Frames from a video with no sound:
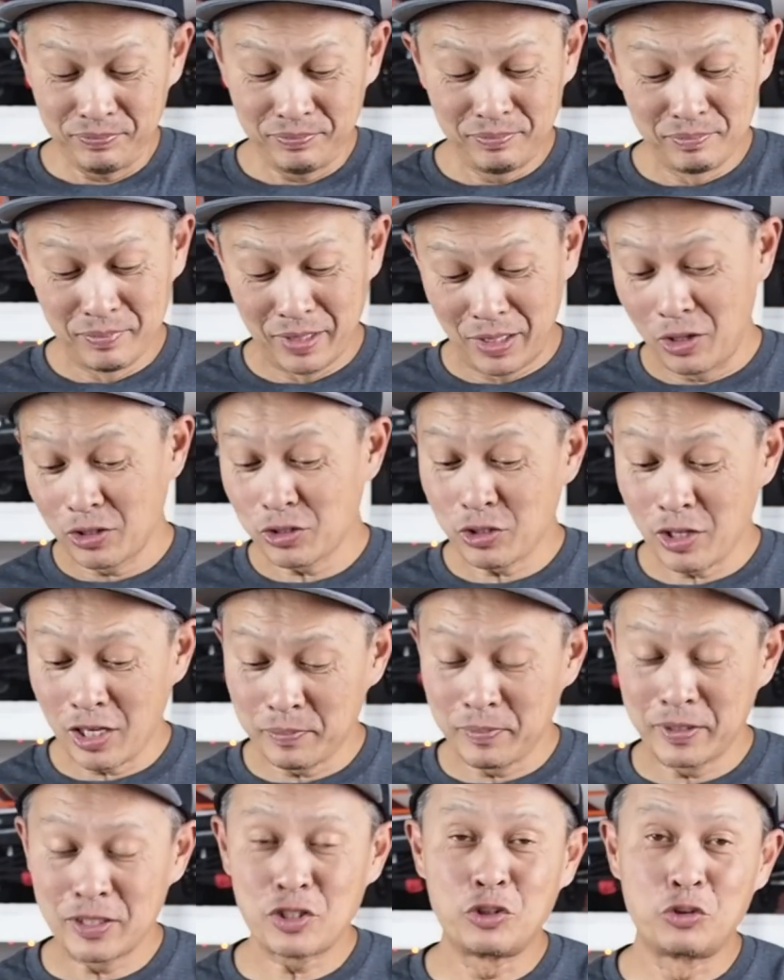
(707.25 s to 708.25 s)
but also how
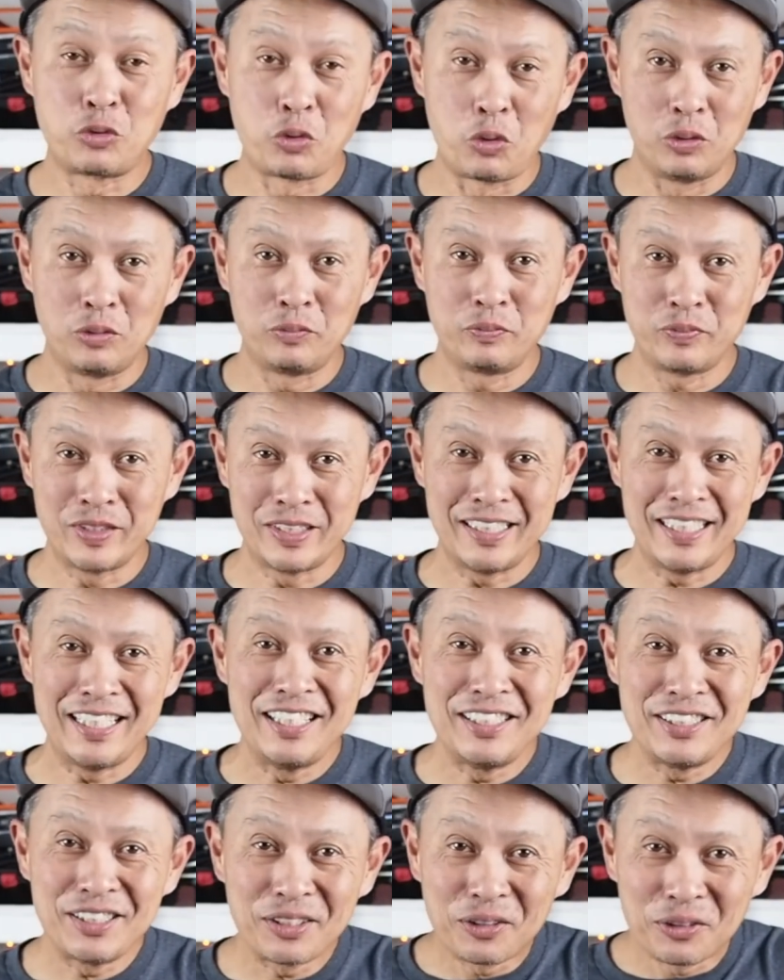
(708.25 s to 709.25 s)
much control.
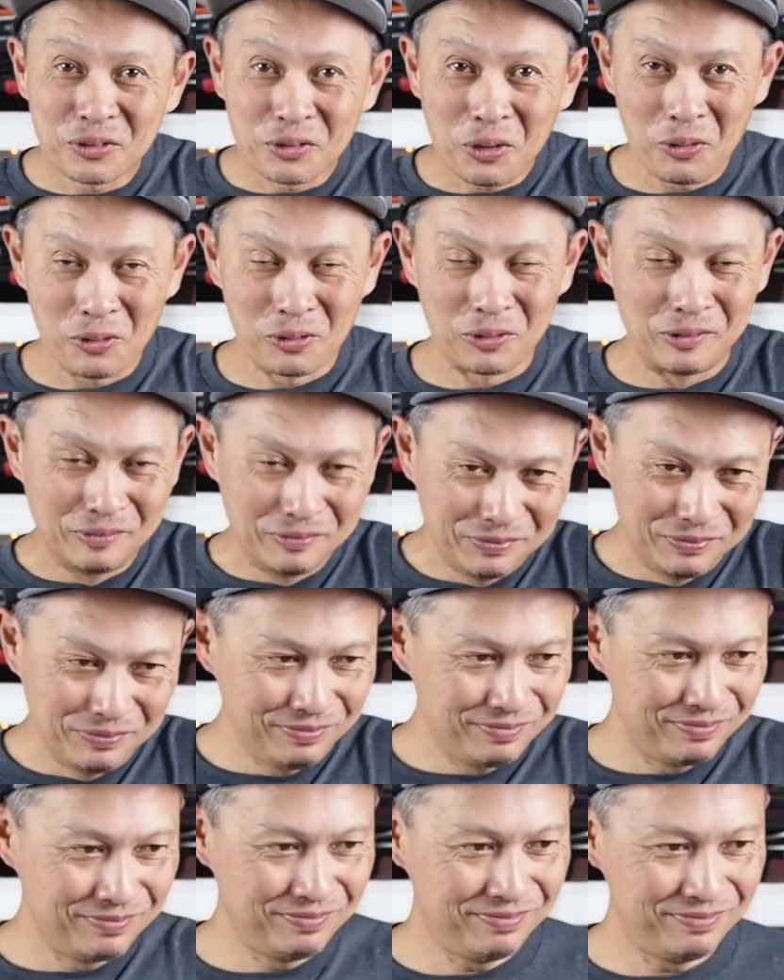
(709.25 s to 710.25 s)
Easy control.
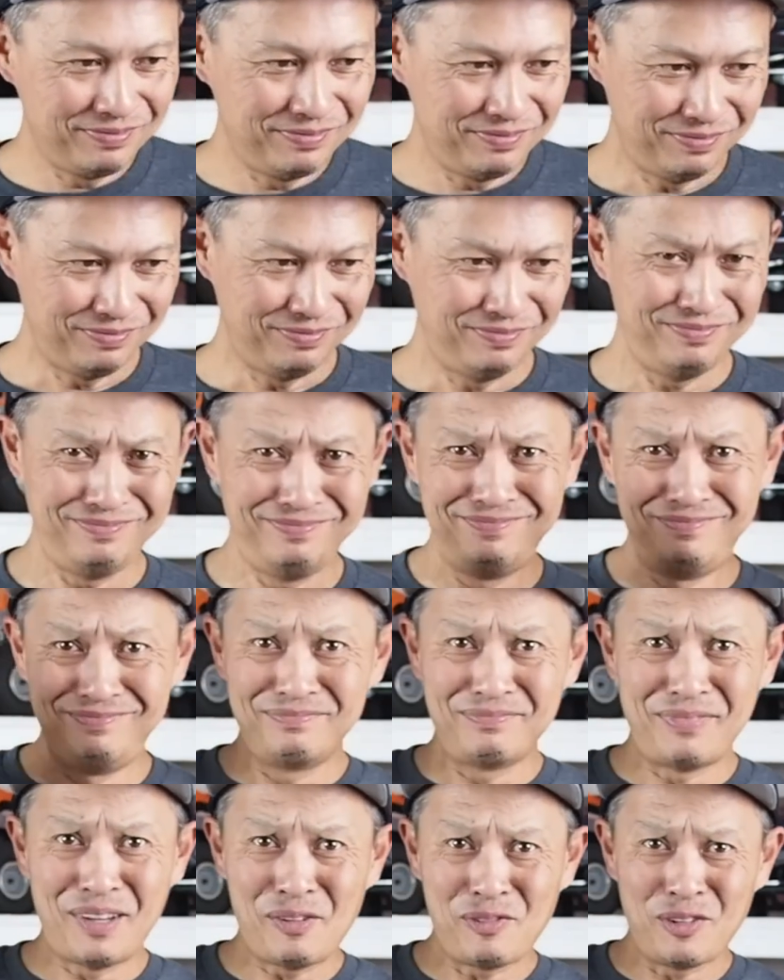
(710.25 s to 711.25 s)

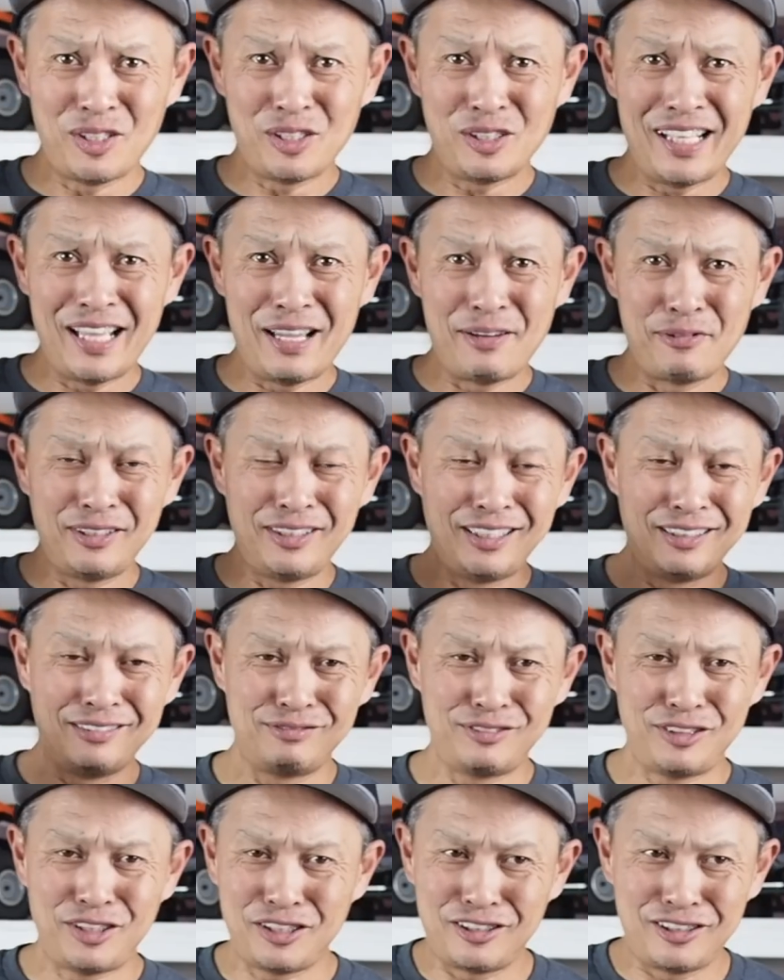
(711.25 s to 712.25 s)
My first day with
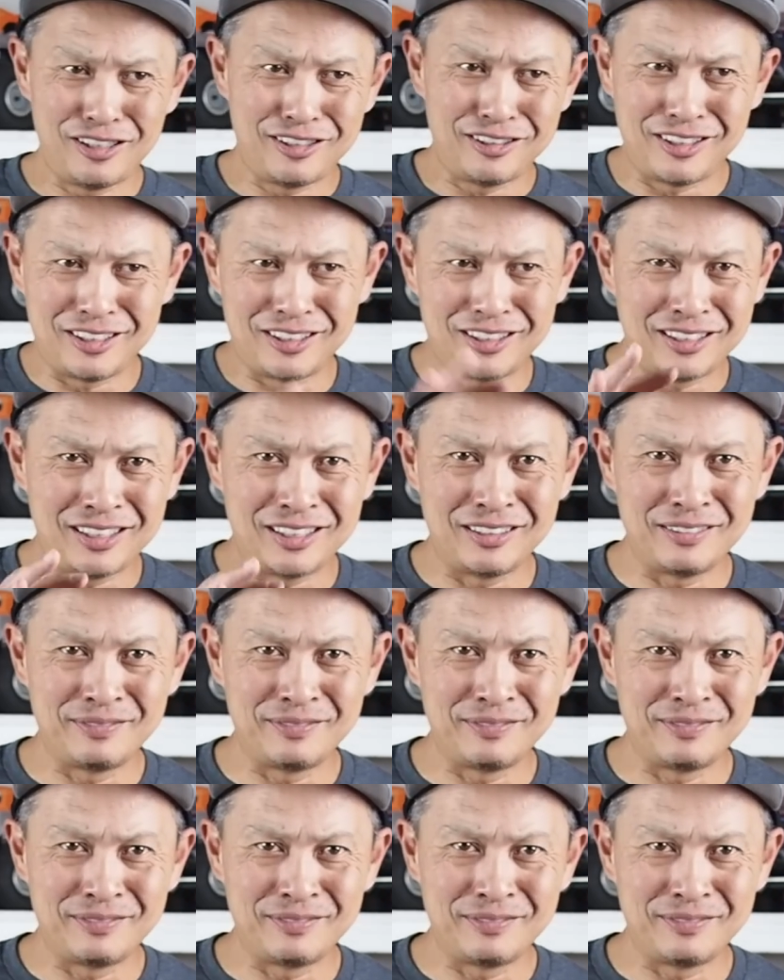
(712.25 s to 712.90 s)
it,